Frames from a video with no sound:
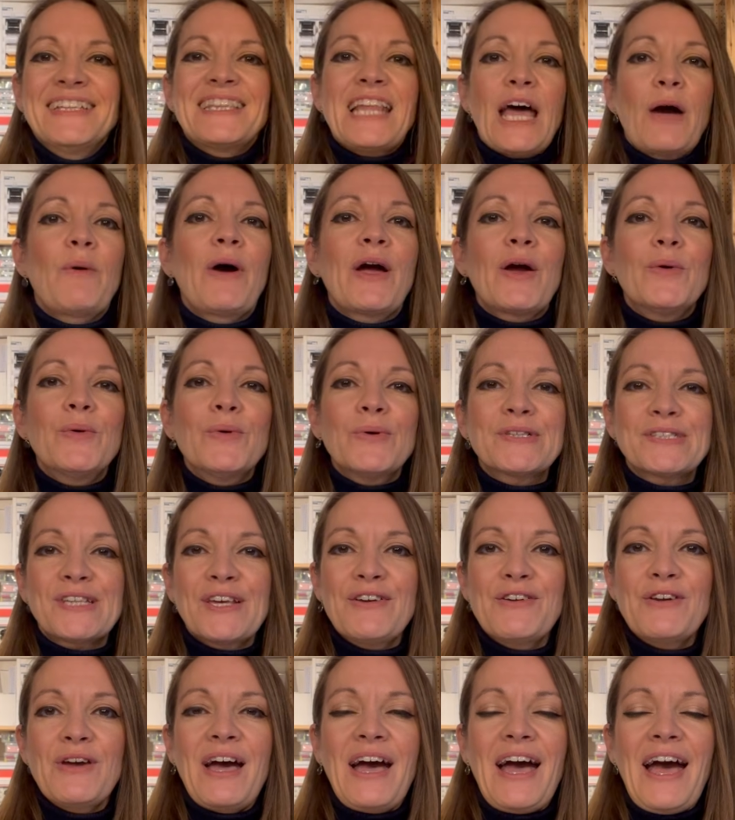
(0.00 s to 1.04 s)
Now I also
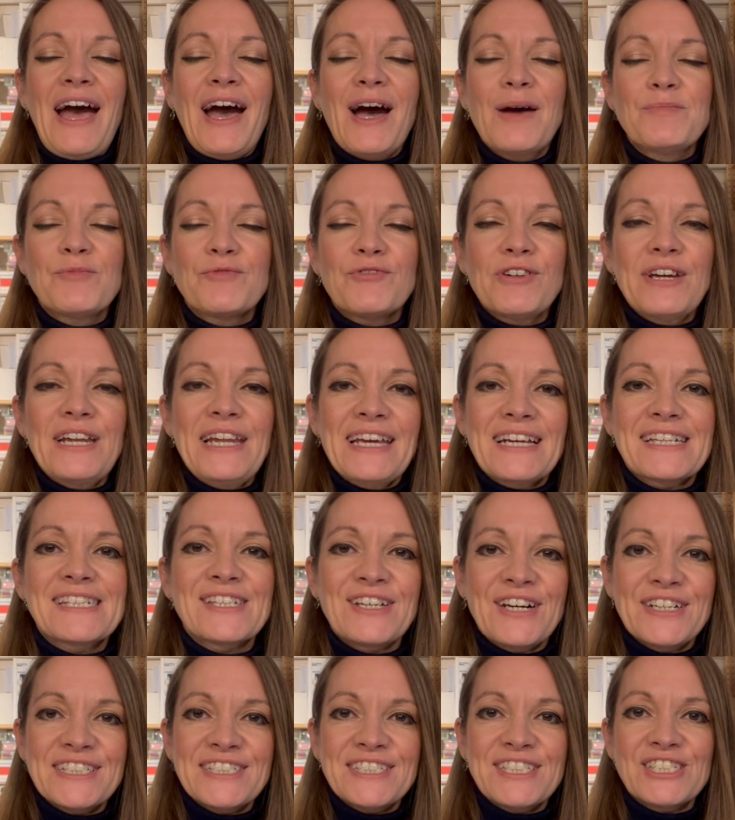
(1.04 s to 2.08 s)
am really
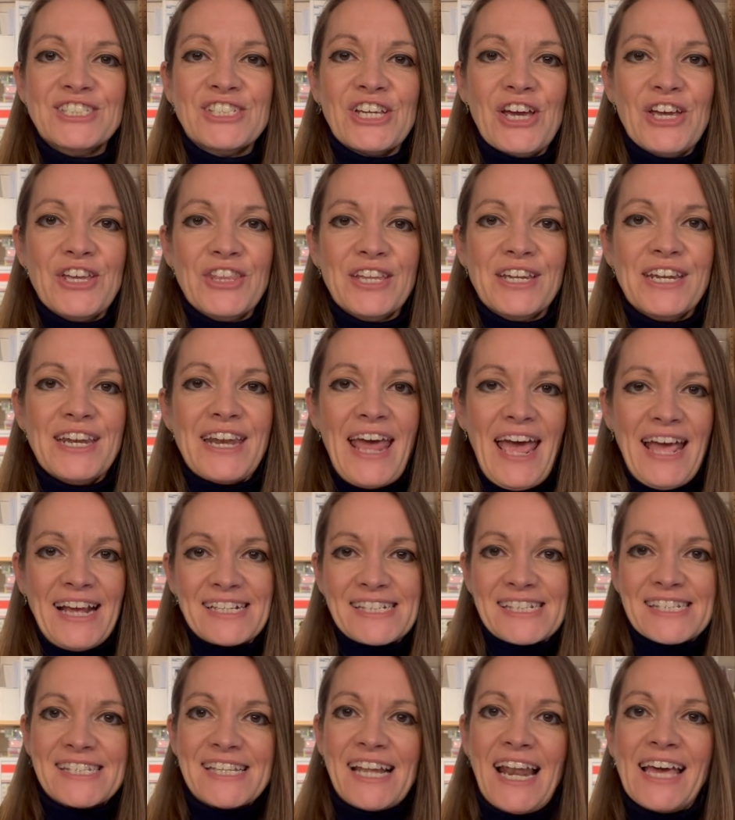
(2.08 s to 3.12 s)
excited to show you the
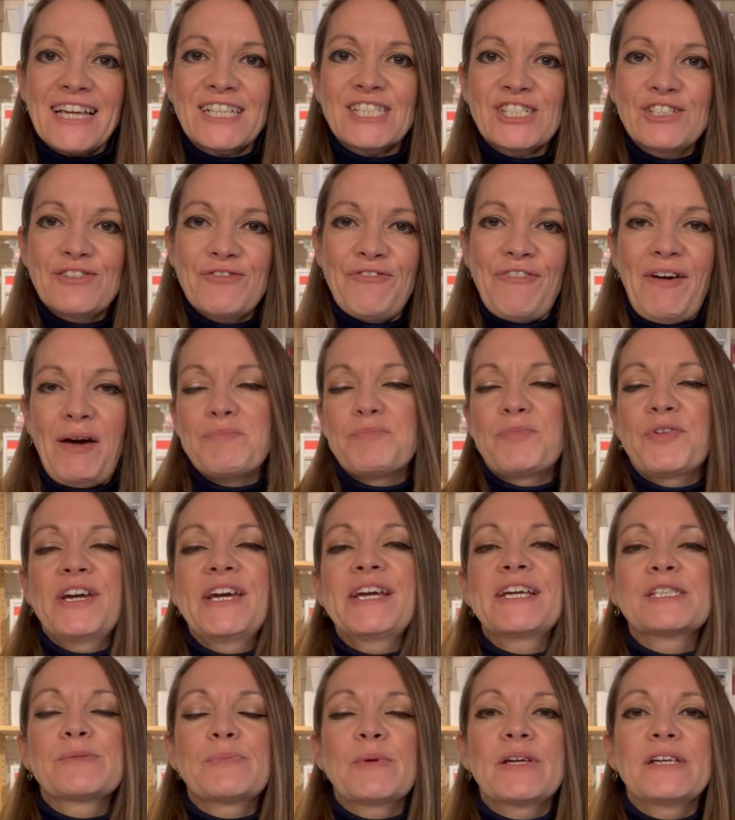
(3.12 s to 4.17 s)
next selection of
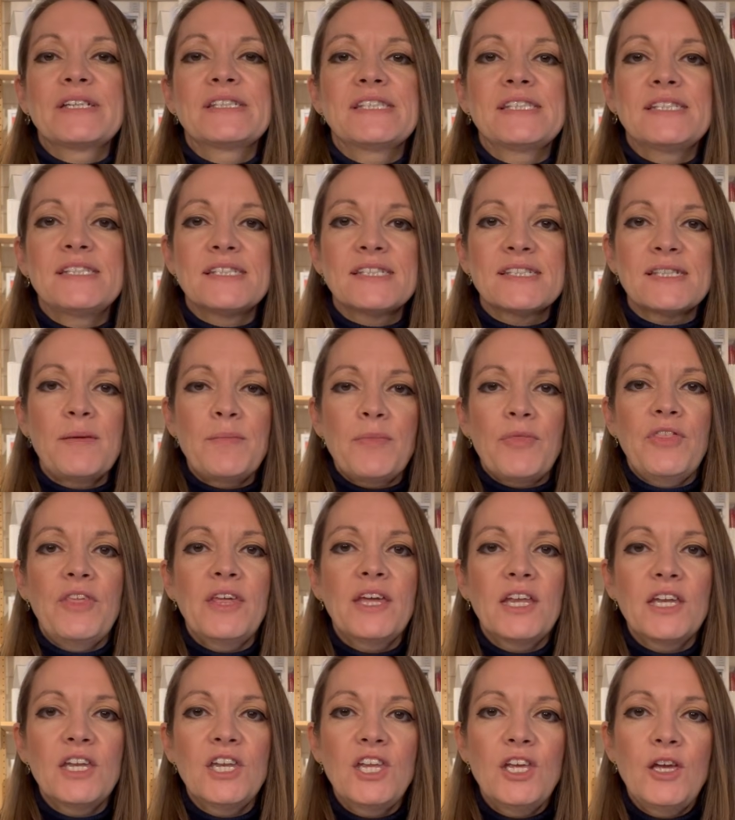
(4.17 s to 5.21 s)
fabrics, because this is
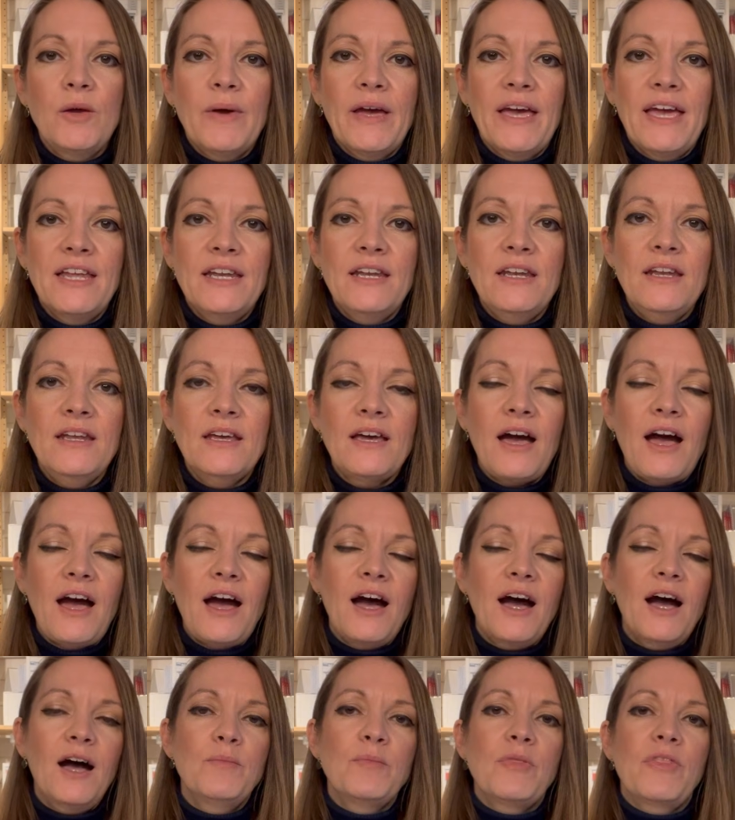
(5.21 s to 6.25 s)
something new in.
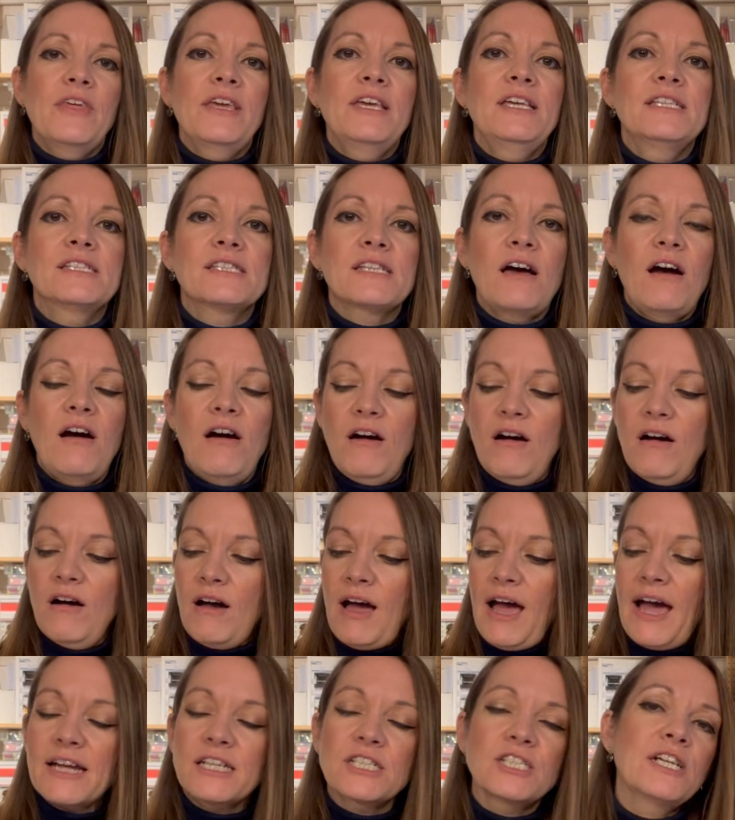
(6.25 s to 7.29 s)
These
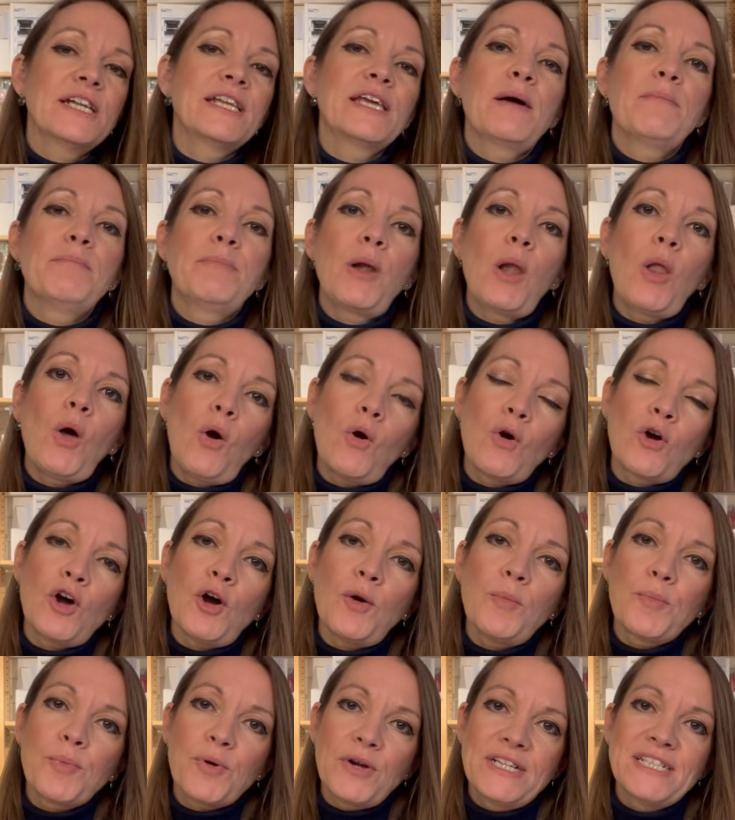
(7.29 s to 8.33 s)
are actually
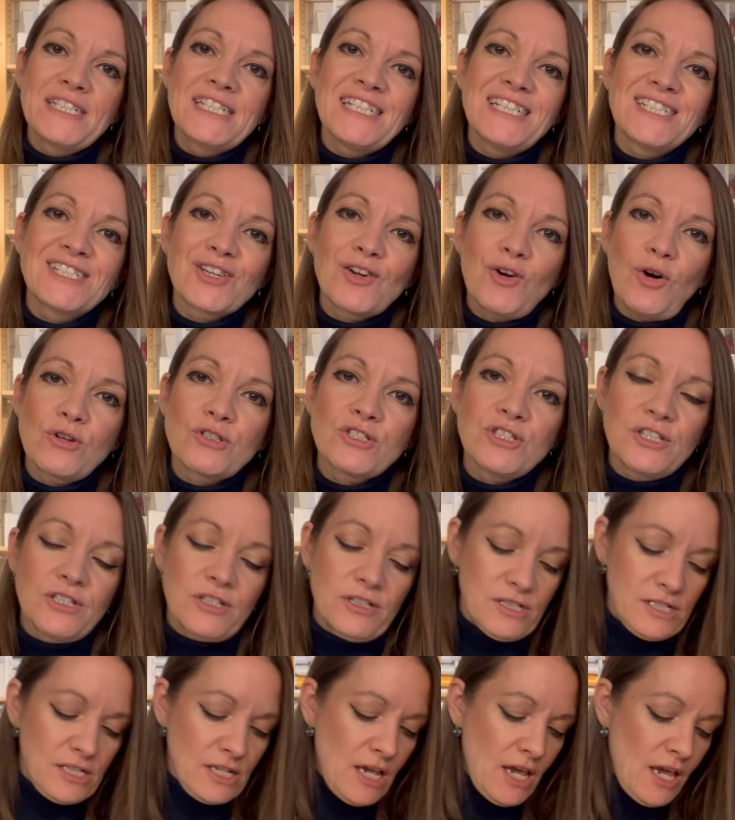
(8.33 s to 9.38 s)
block printed
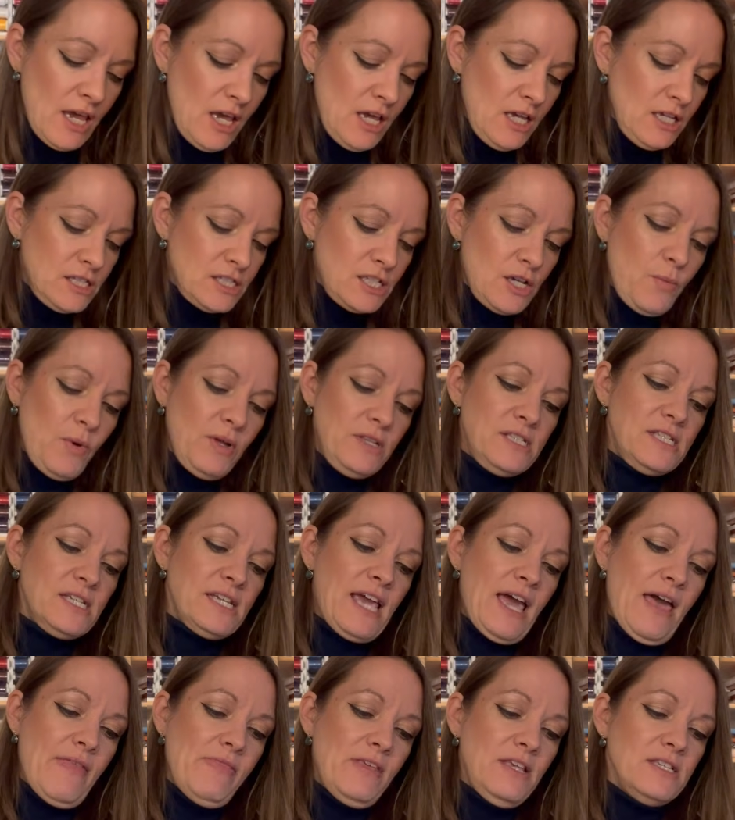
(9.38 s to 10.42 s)
cottons. So once
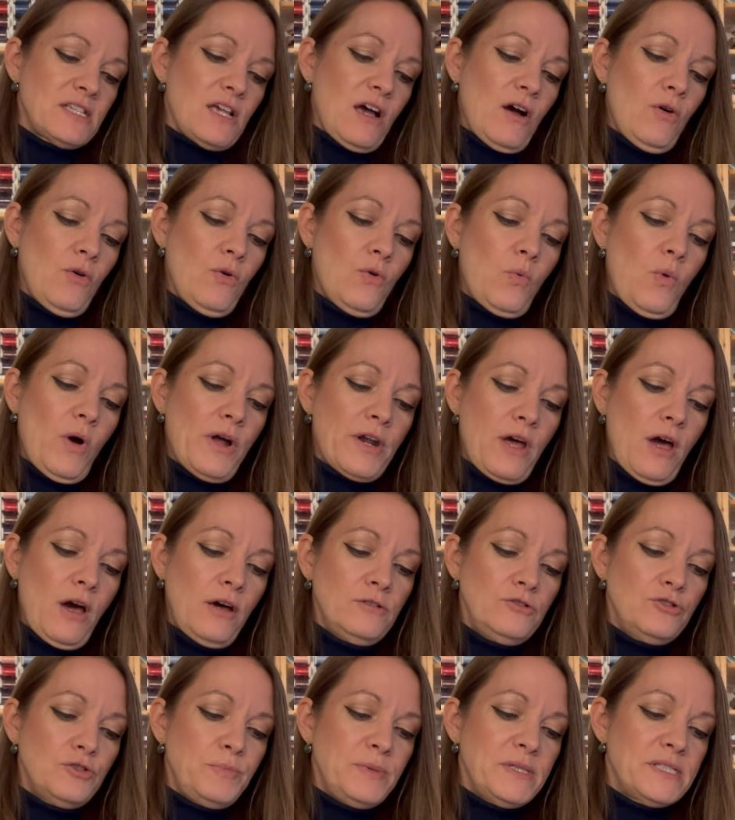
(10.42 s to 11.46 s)
again, these are all
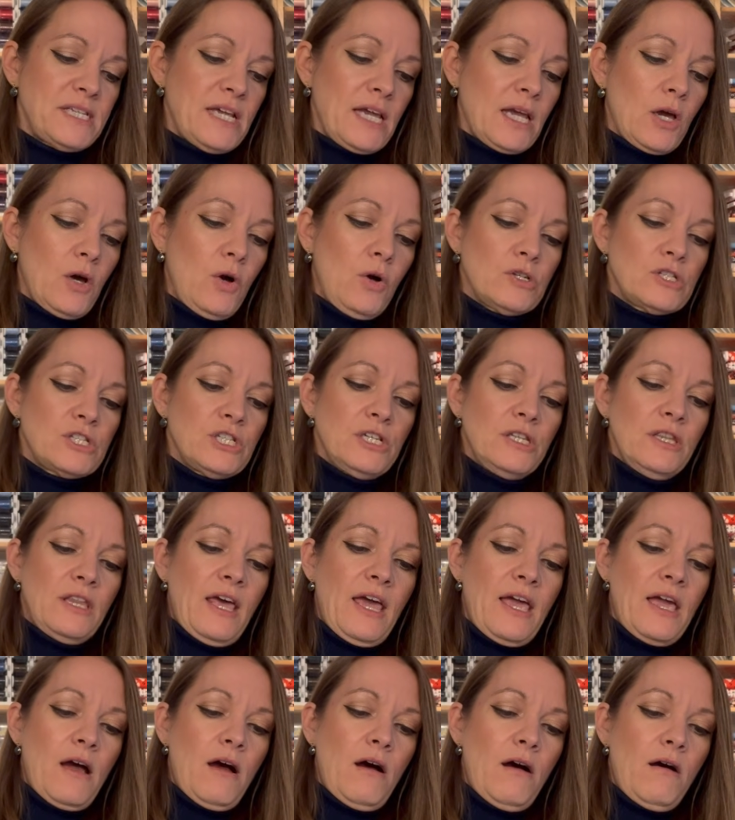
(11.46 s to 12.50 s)
100% cotton.
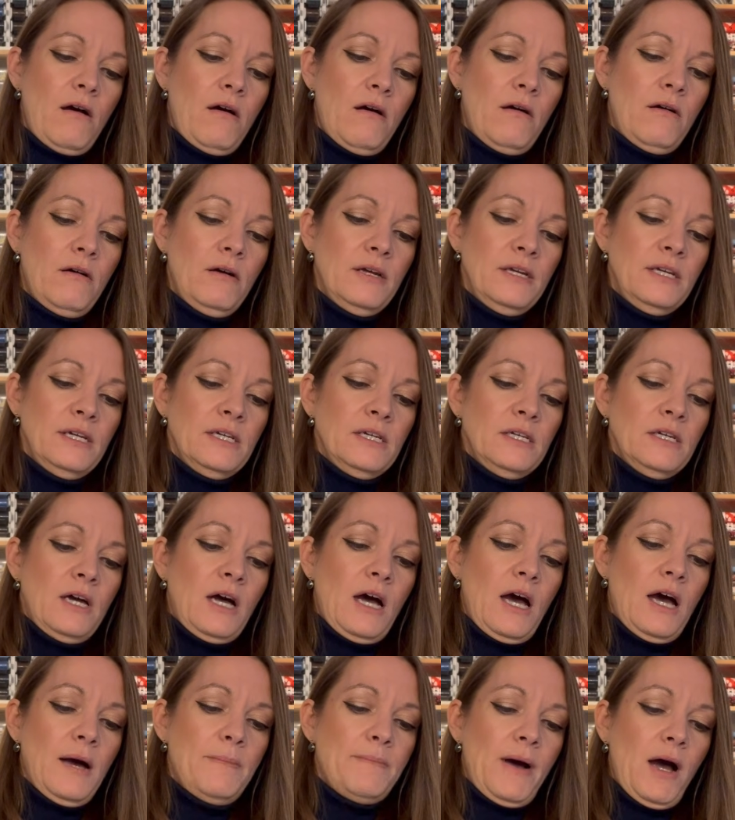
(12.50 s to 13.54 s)
They are
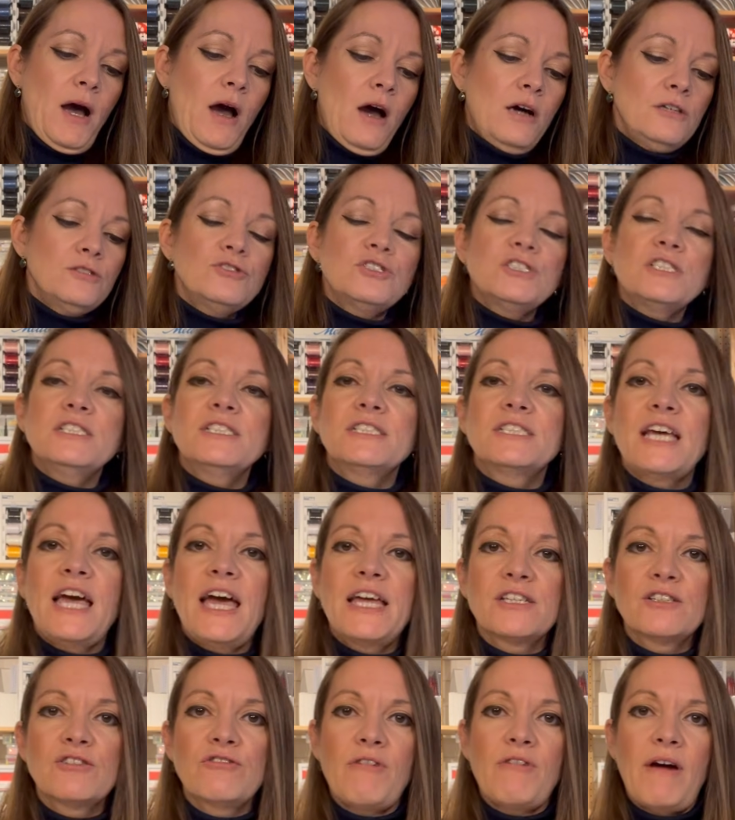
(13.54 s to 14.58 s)

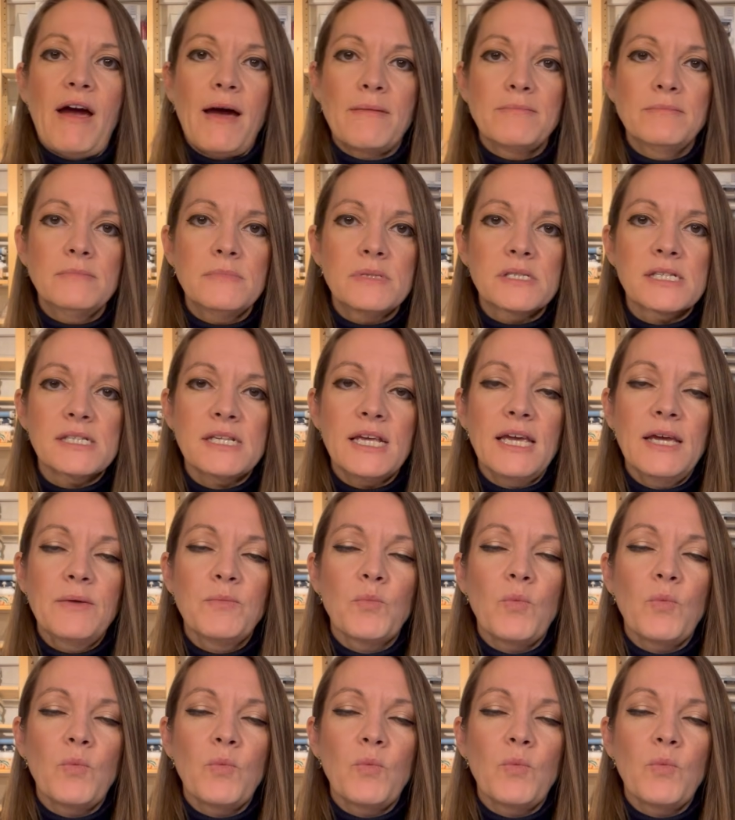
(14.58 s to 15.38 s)
110 grams in